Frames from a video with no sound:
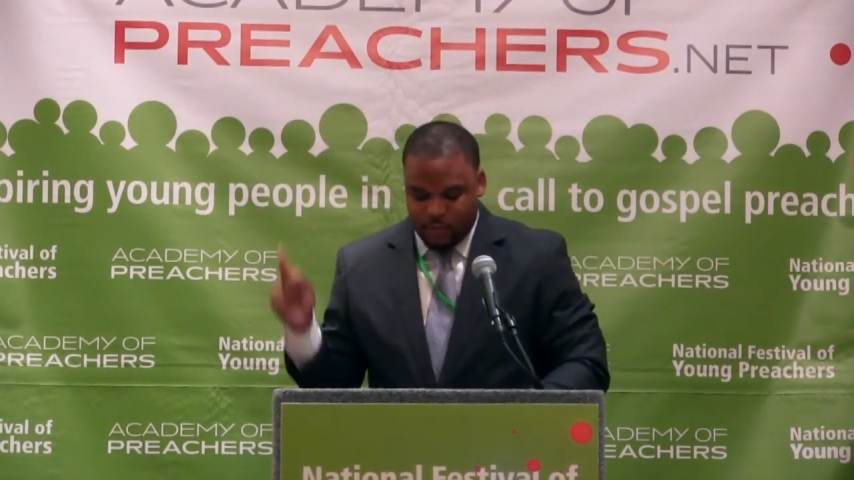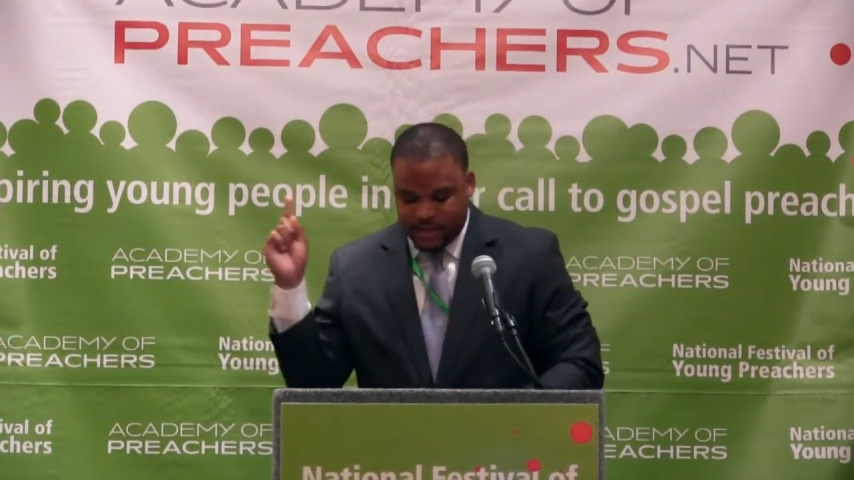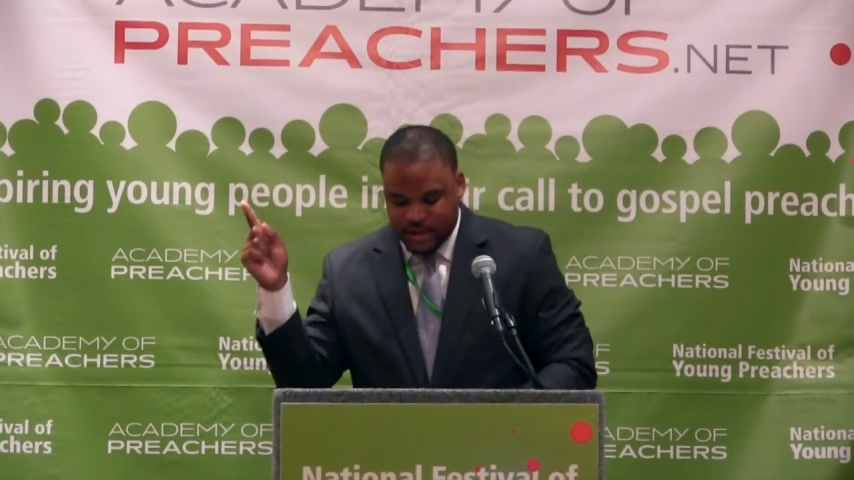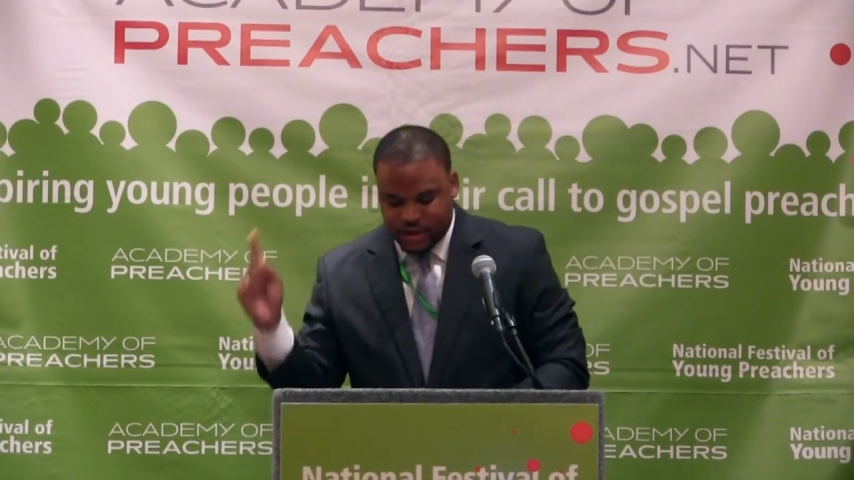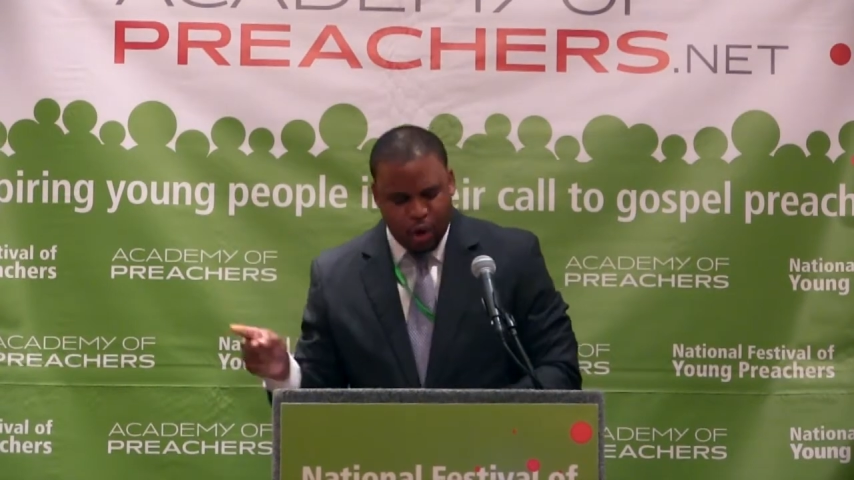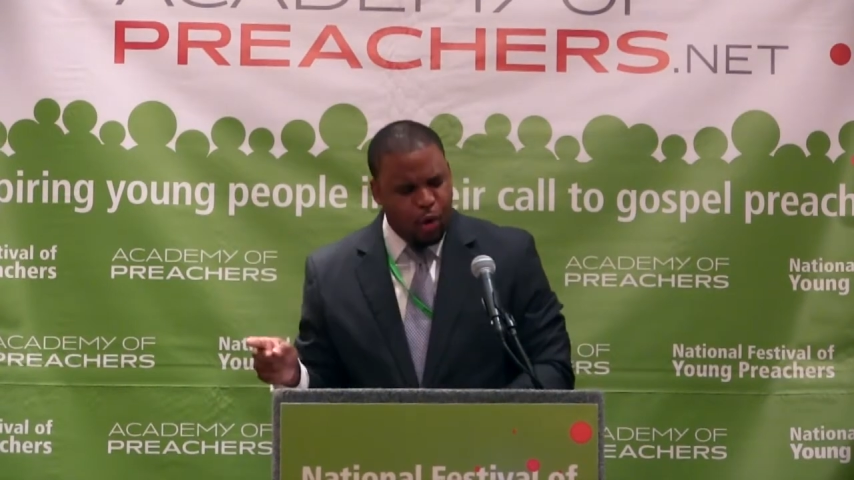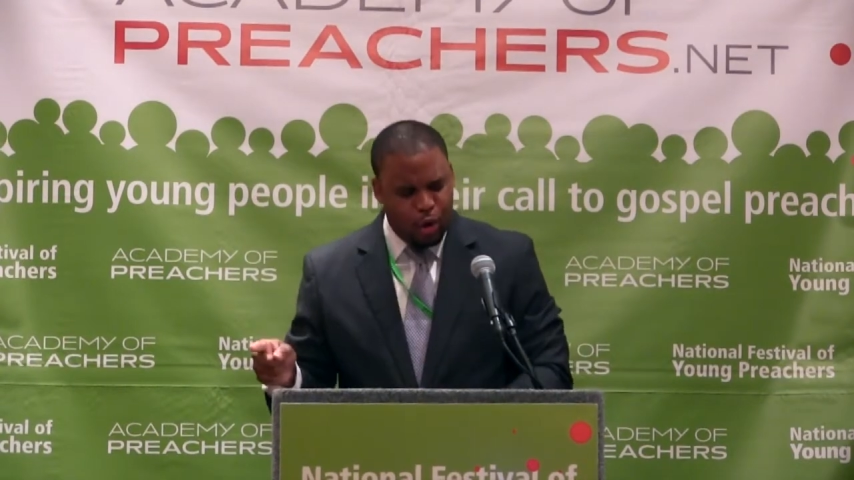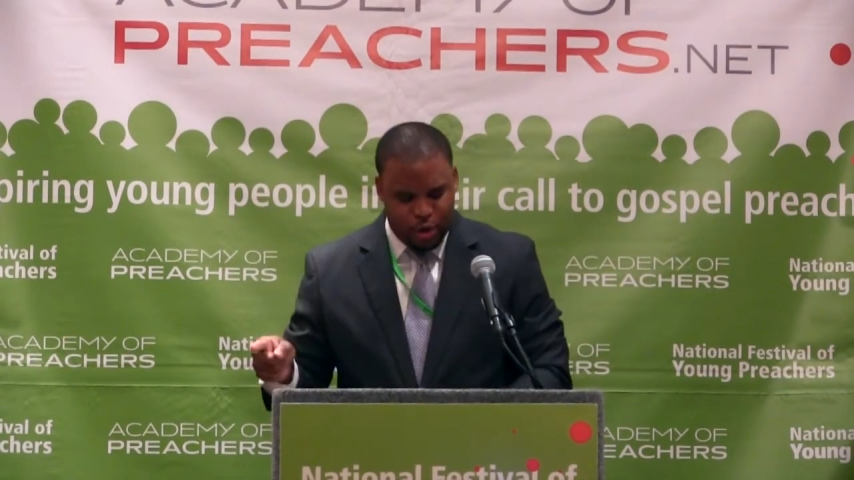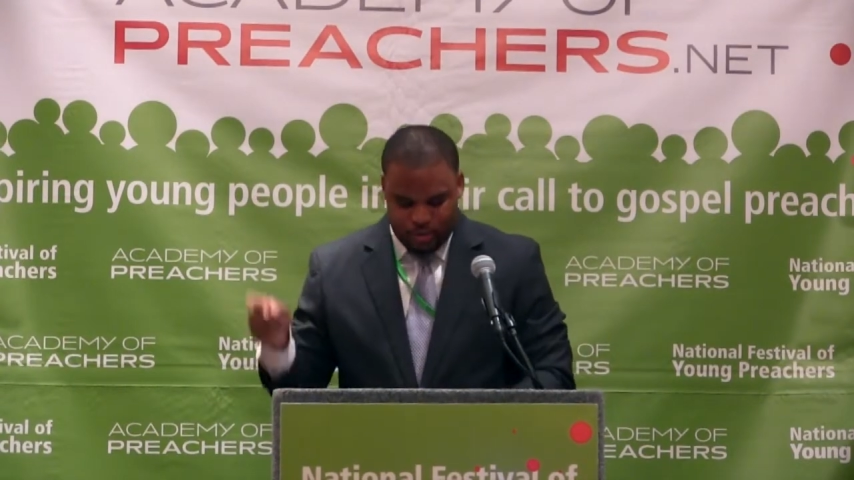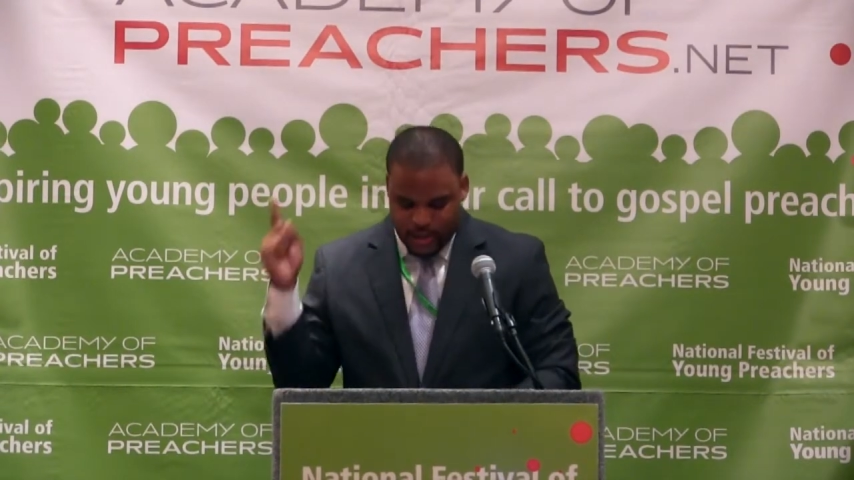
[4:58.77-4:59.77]
with their
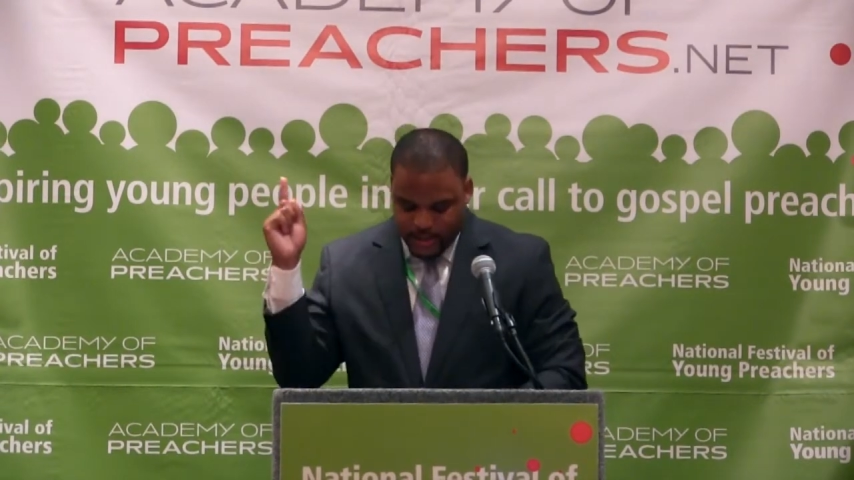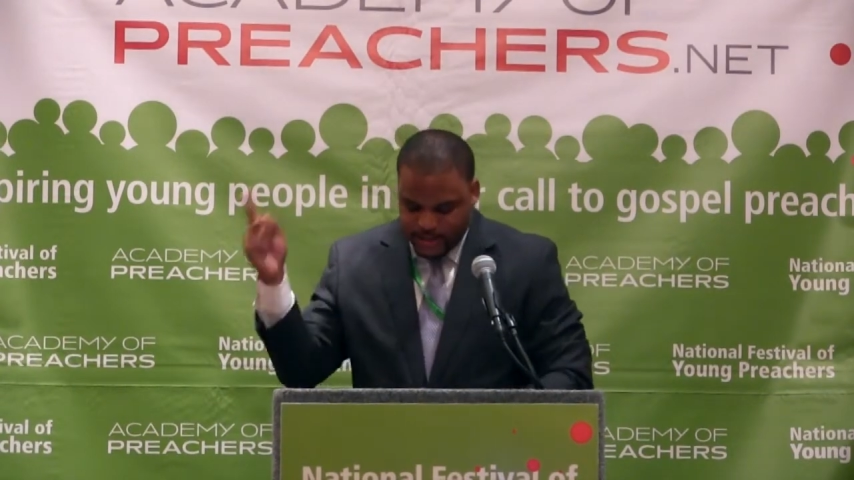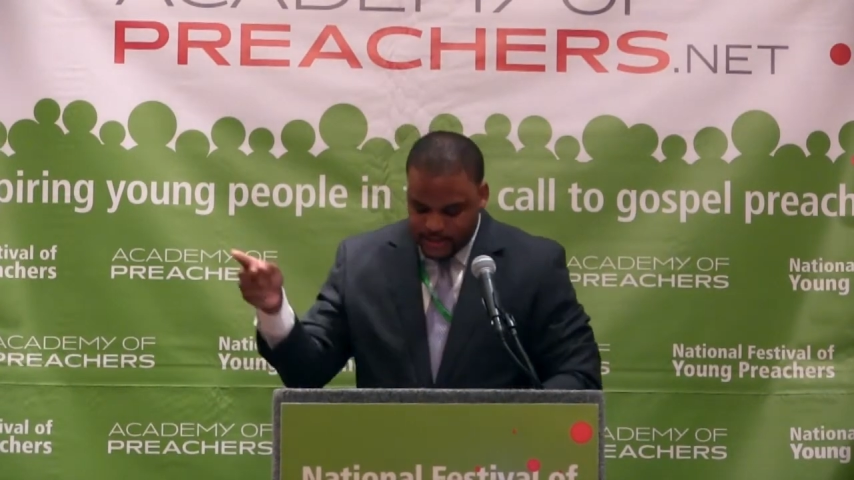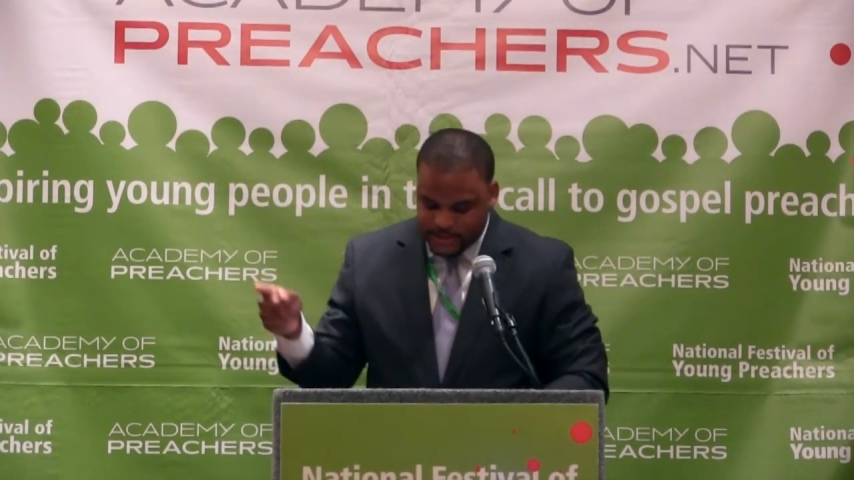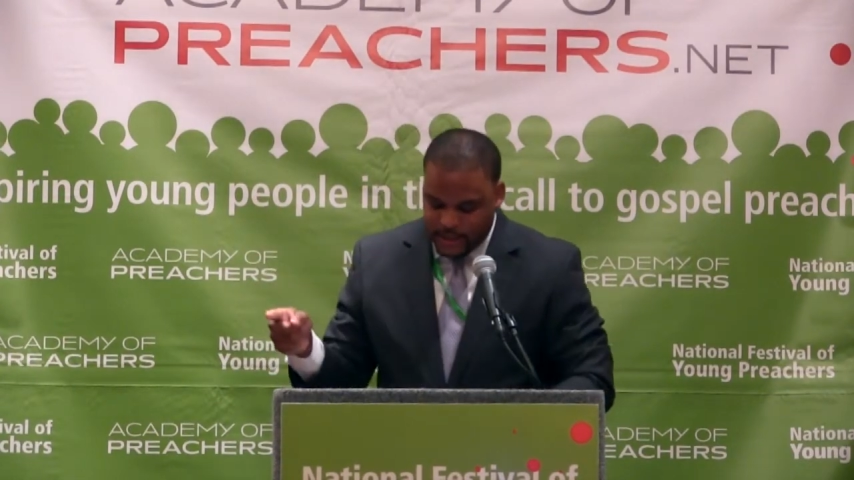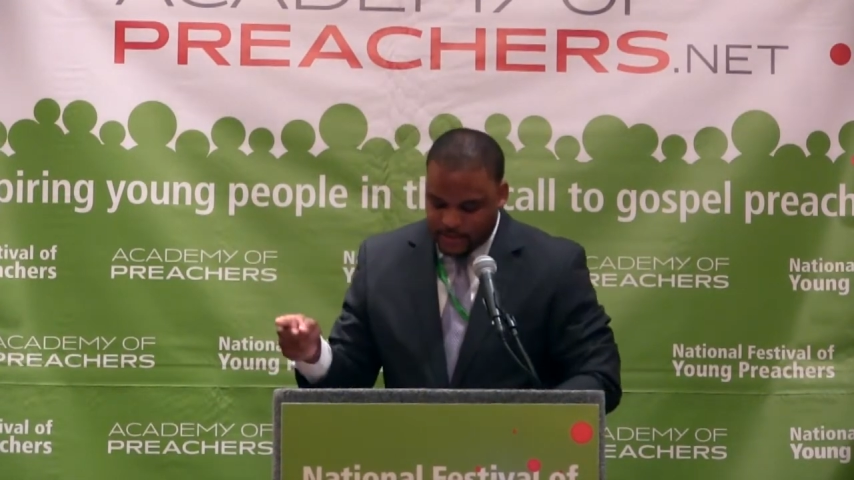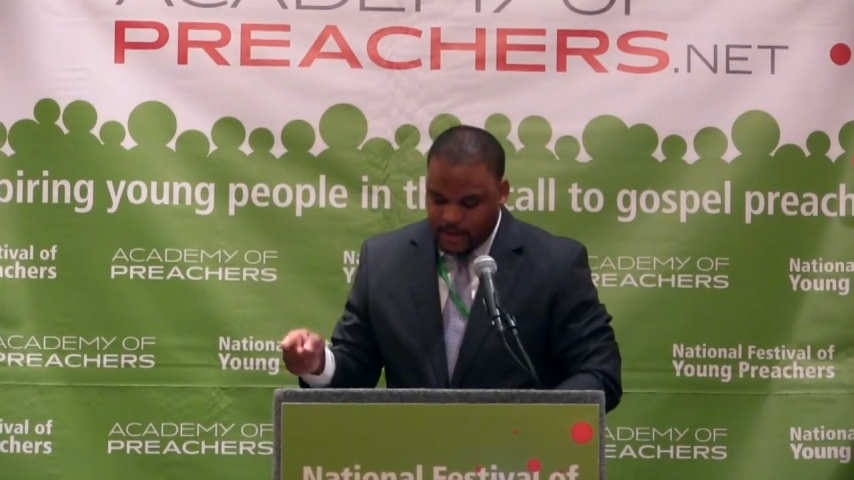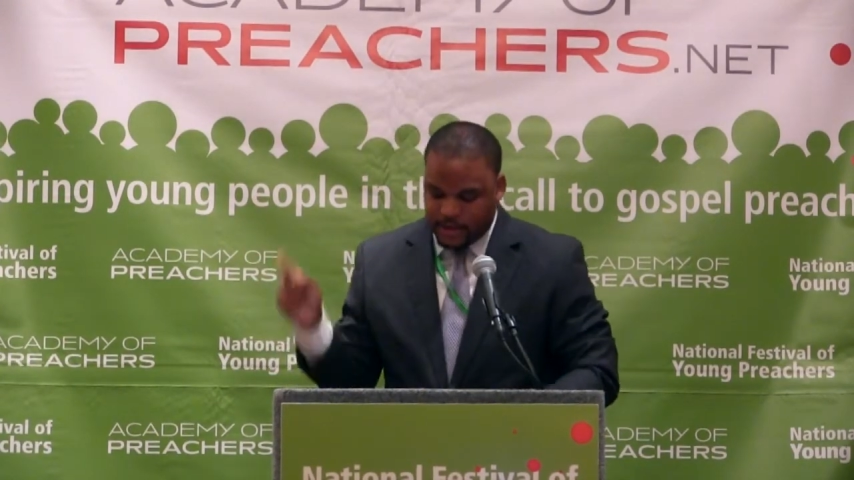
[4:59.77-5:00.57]
toil under the sun.